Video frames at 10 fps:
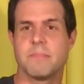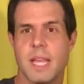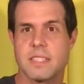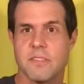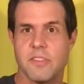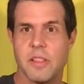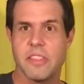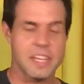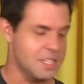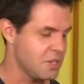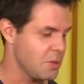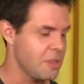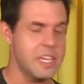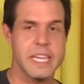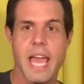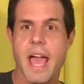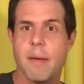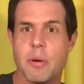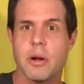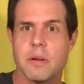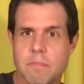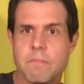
That's a fun thing to do on the yeah part.